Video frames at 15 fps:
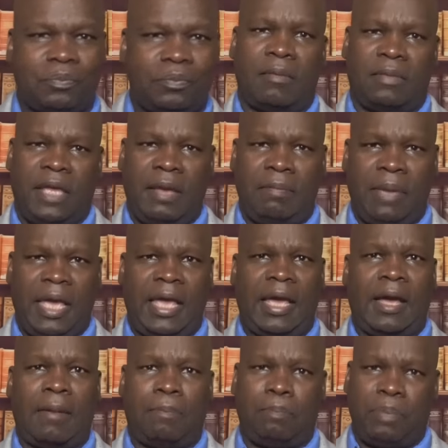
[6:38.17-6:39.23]
They may
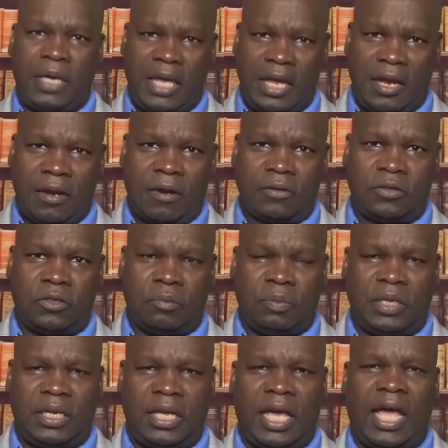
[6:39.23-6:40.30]
appear to
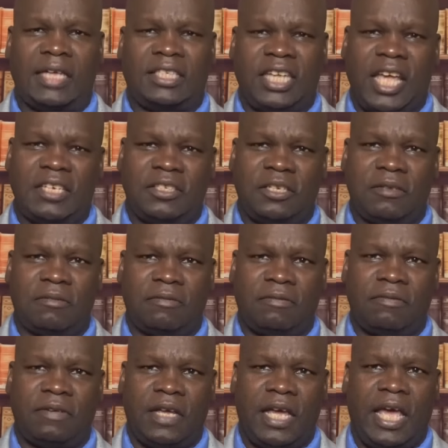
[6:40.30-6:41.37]
be attentive
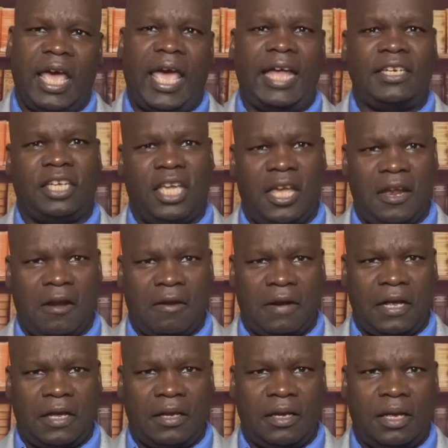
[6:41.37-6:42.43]
and
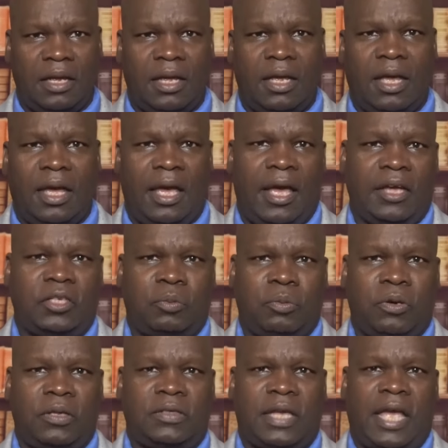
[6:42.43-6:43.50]
caring,
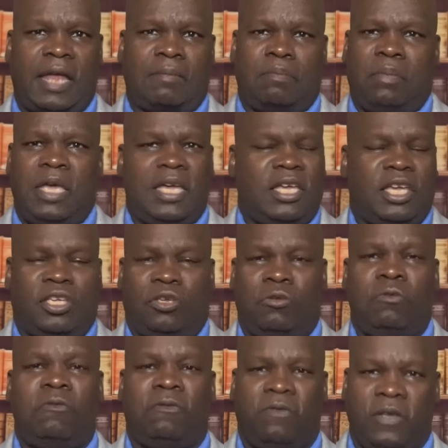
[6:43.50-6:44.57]
experts at making
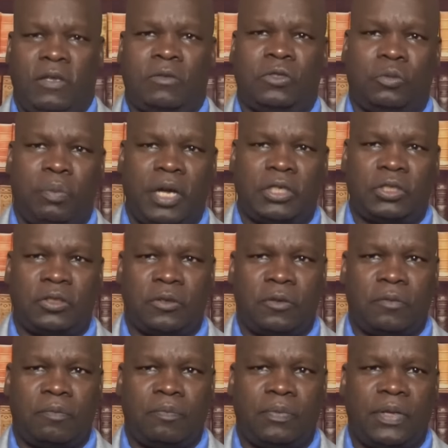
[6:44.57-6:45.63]
you feel special.
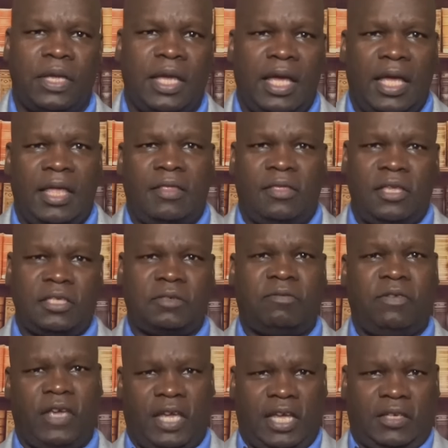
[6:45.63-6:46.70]
This
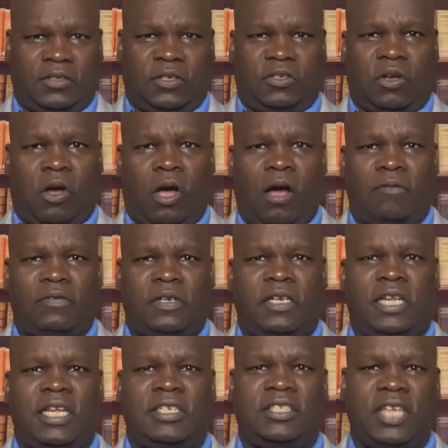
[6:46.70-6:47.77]
phase is often
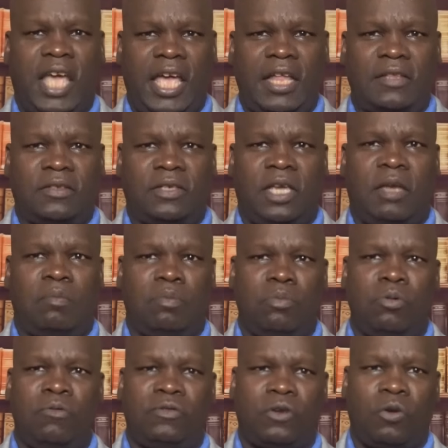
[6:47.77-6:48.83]
intense and
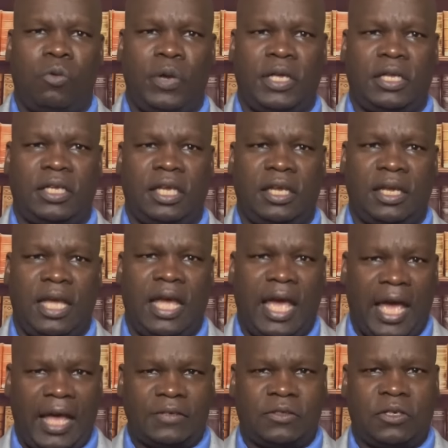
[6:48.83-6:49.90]
moves quickly
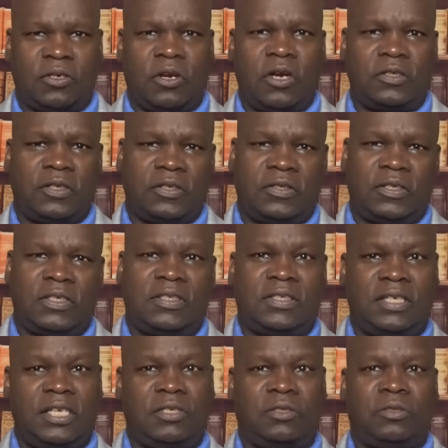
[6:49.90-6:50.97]
as the narcissist
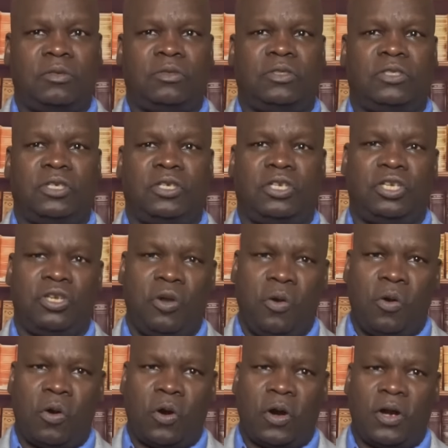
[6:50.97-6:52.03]
seeks to
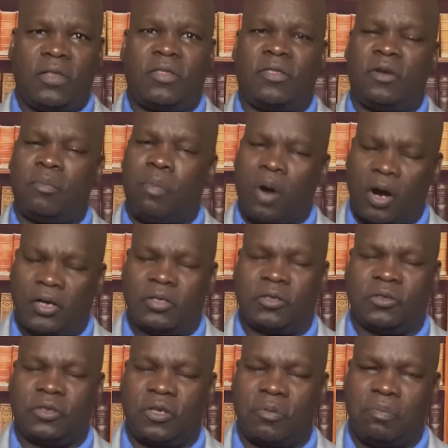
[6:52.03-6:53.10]
secure their
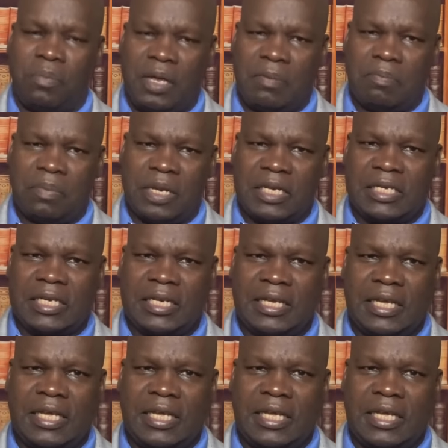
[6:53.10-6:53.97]
partner's commitment.